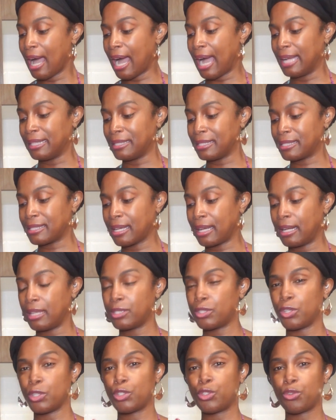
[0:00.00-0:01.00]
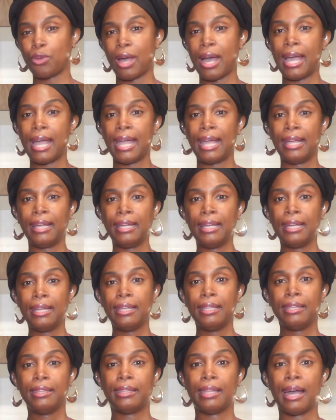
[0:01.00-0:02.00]
I decided to try
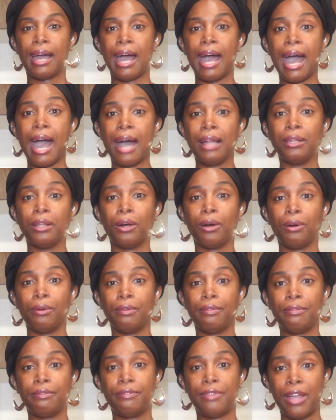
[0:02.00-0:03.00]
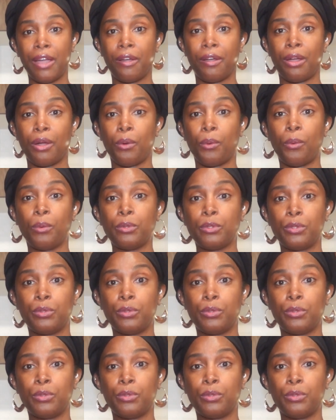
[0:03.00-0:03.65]
the aloe vera